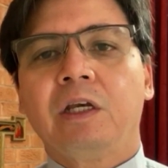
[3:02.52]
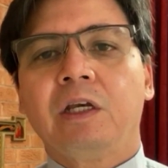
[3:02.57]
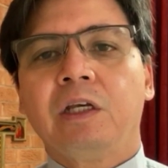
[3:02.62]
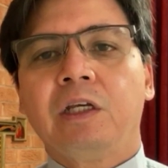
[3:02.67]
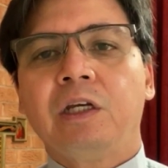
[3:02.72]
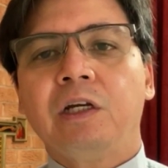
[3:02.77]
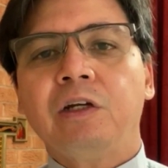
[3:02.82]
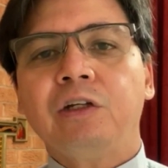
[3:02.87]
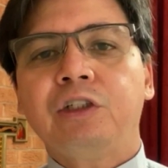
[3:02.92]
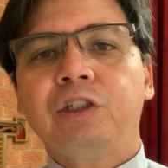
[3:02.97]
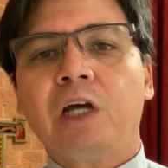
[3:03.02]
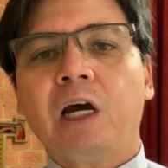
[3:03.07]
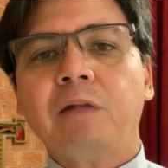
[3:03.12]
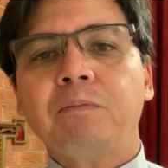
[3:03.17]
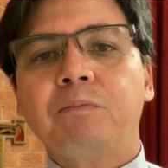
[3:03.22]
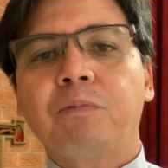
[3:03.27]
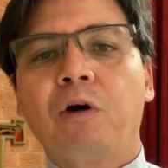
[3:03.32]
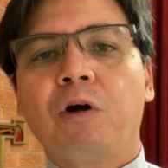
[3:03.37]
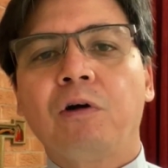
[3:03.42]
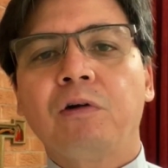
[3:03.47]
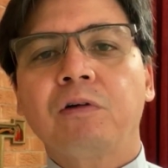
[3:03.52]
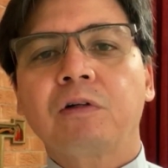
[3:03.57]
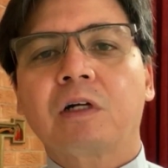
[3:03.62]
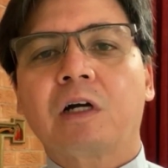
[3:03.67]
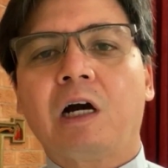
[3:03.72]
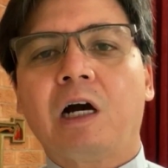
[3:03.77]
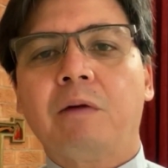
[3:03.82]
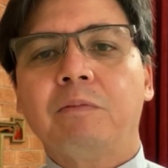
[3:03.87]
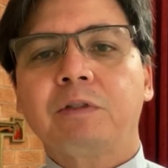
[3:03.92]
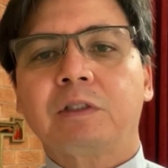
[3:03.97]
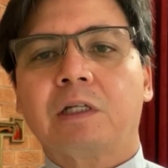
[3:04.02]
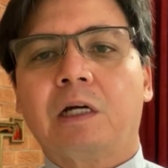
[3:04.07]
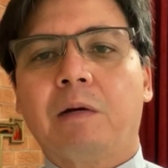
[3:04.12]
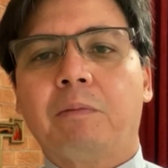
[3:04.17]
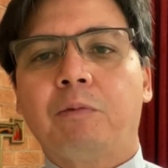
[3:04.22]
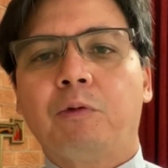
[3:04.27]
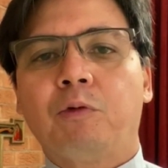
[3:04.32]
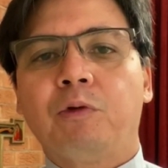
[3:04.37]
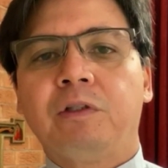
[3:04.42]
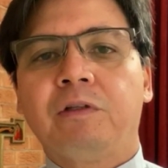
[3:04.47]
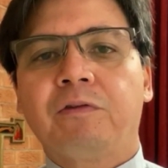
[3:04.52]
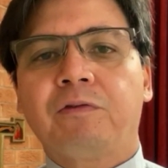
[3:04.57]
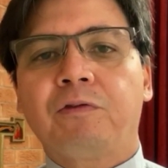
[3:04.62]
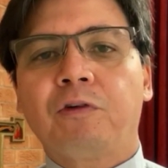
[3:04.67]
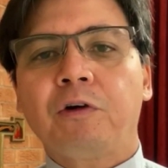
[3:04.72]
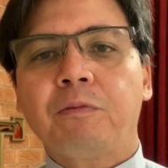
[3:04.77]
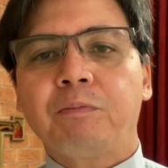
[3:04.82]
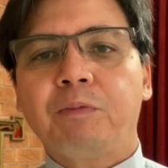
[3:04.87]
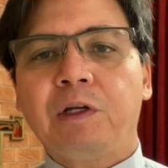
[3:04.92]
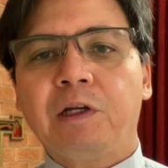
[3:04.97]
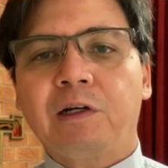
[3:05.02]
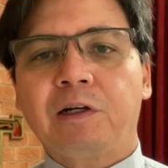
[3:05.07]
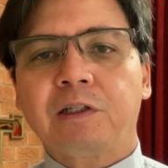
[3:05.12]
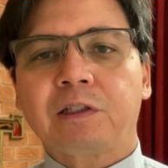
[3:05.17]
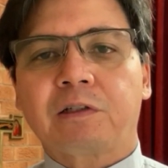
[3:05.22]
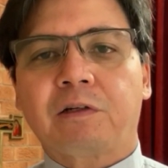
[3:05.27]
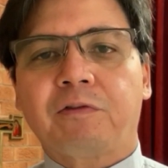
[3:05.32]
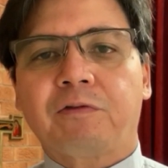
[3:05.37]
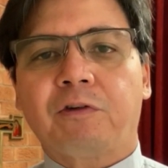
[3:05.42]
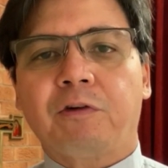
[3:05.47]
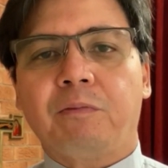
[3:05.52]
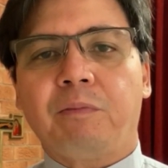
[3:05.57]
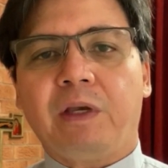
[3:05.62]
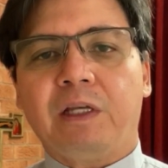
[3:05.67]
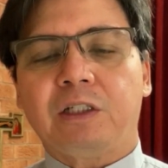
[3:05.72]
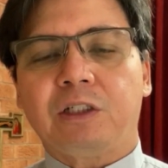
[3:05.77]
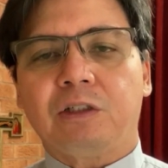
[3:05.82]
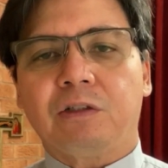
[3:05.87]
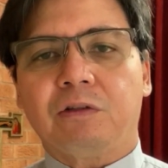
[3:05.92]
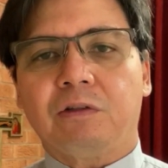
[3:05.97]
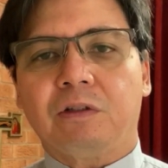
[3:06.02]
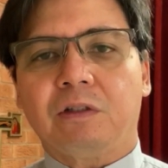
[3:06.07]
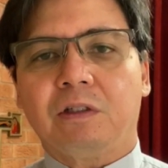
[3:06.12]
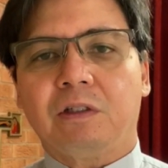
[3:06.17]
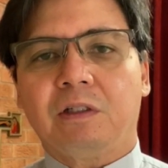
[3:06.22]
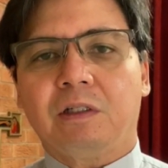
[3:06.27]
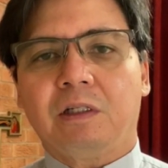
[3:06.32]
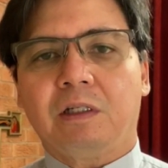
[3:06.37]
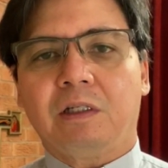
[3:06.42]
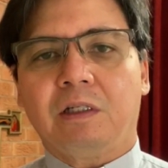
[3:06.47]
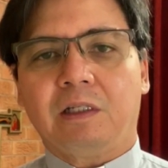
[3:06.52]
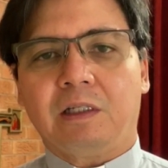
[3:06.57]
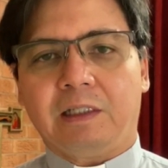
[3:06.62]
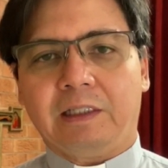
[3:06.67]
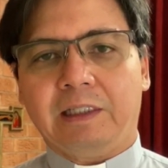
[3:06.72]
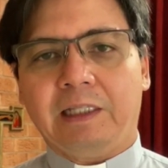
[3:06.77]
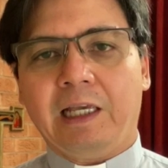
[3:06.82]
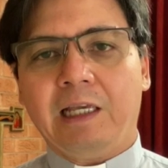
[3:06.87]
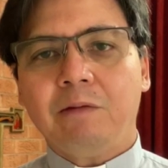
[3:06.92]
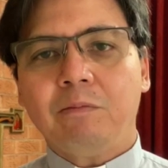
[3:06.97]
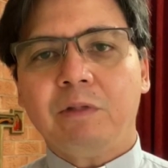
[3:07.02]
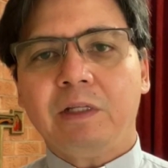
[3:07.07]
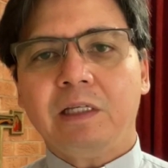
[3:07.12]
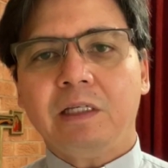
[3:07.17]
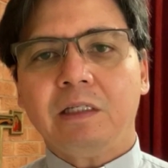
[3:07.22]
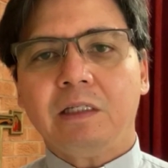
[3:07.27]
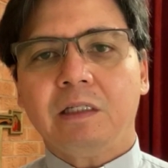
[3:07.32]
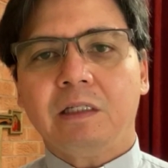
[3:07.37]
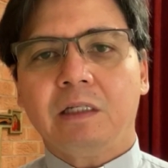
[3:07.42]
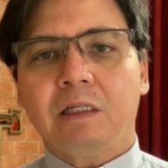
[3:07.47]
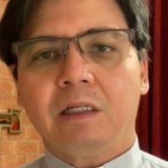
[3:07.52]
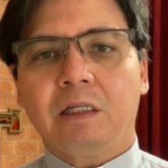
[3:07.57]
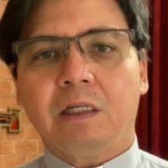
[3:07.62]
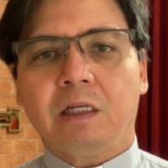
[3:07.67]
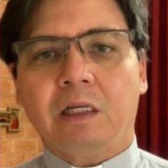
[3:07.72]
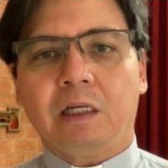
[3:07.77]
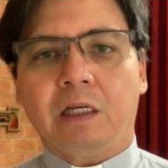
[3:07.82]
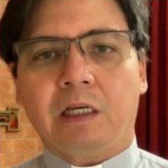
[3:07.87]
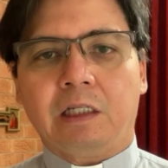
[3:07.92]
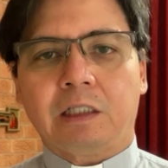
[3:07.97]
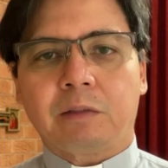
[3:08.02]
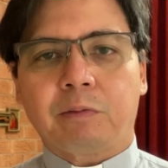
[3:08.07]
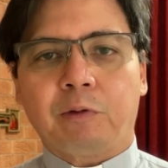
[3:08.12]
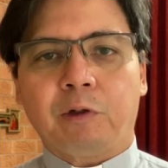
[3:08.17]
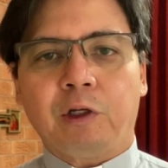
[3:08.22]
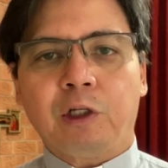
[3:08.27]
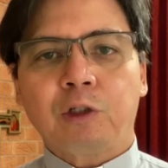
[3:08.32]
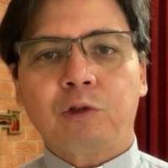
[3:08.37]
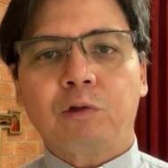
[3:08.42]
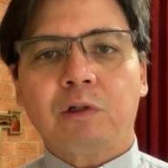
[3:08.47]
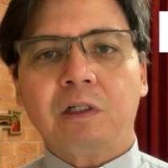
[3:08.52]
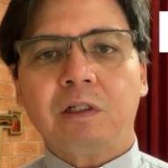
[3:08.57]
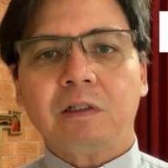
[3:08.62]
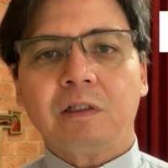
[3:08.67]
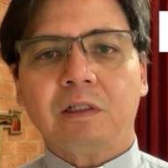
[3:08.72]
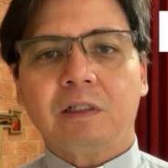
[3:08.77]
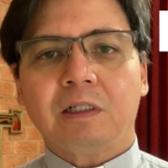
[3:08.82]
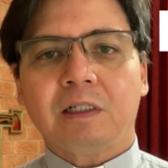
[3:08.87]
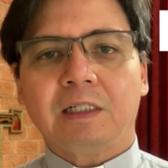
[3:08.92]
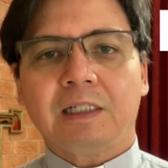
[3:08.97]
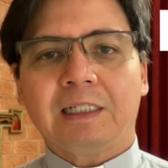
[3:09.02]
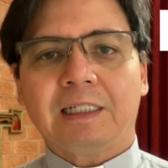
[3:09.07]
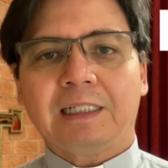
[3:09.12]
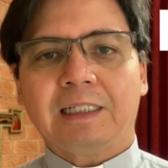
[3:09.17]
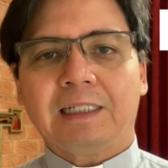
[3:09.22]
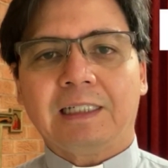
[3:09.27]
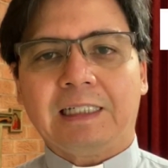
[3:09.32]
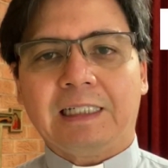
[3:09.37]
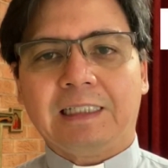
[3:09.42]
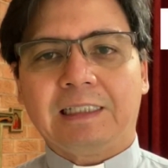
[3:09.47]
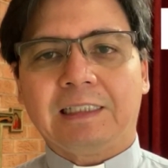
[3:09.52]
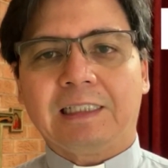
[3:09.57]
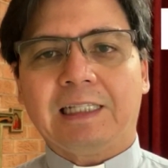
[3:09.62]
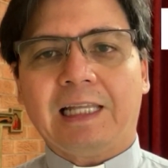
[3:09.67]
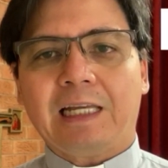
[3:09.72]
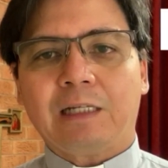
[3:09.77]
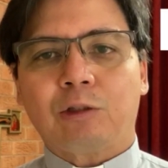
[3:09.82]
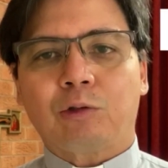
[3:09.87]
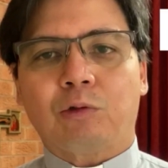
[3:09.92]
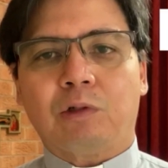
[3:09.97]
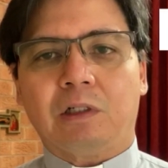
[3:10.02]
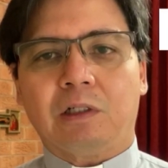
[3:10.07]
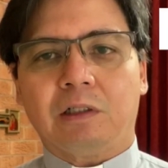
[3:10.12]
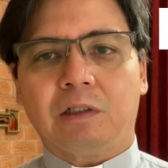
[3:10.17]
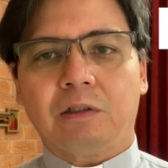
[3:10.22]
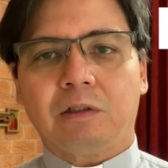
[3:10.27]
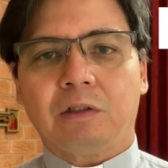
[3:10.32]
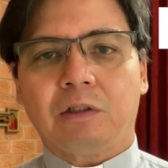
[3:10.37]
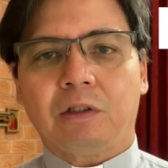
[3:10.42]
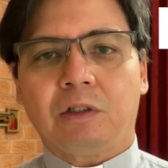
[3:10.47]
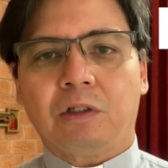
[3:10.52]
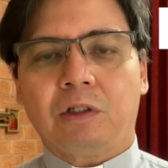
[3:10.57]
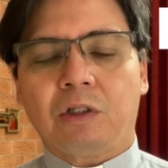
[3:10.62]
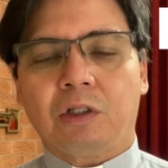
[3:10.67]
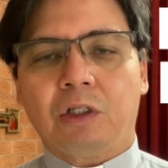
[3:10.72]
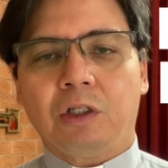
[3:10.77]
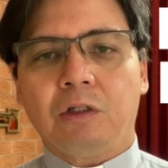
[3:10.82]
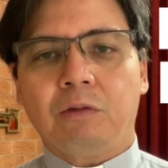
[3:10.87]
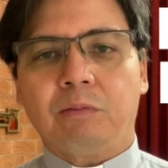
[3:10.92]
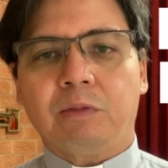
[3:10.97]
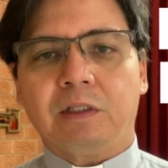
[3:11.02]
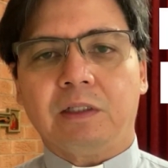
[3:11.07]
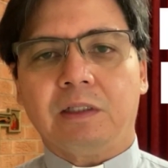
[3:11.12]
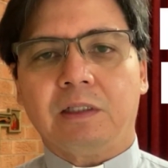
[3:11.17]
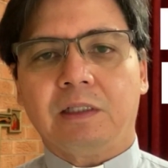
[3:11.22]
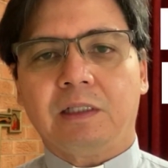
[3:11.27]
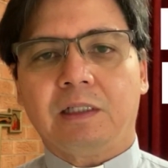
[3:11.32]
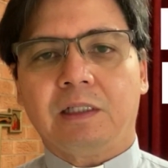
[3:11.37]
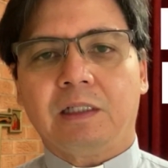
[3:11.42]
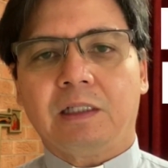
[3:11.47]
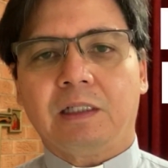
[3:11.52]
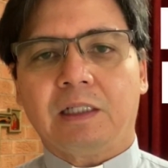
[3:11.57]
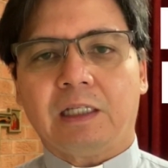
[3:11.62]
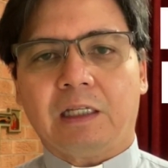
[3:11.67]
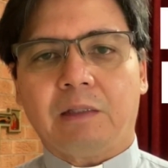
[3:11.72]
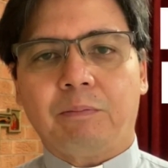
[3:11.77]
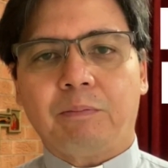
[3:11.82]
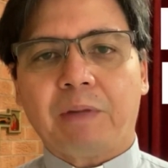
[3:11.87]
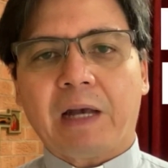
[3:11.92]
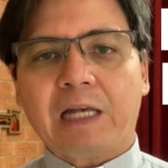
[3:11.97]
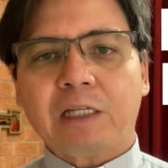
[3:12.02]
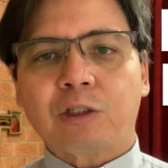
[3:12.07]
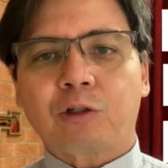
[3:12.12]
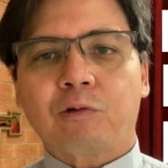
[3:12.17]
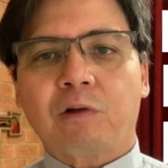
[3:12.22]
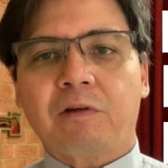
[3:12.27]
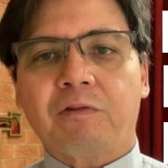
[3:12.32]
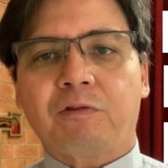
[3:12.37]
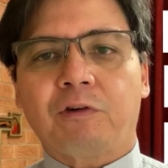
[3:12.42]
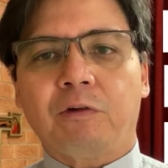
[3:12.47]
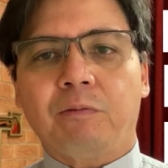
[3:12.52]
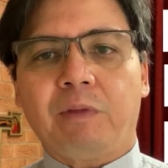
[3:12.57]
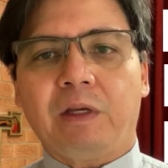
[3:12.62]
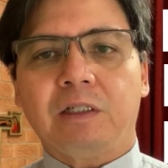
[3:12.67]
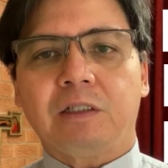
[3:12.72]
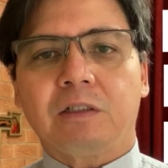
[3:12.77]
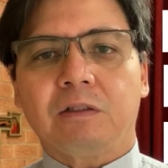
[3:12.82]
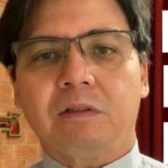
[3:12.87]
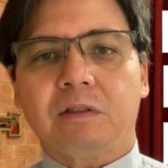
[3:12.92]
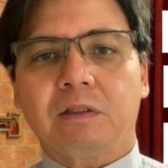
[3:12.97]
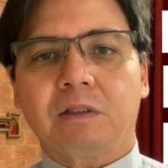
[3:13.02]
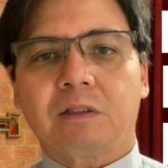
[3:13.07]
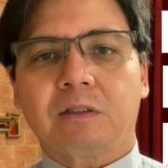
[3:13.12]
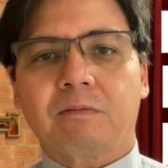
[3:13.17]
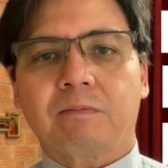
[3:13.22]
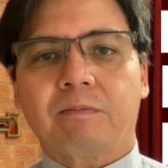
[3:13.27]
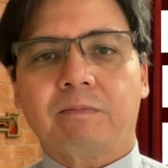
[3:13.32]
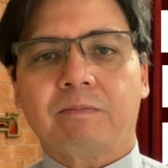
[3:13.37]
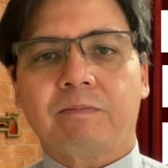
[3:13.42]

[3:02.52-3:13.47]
Here John Paul comes up with the four pillars of formation, namely, spiritual, intellectual, human, and pastoral formations.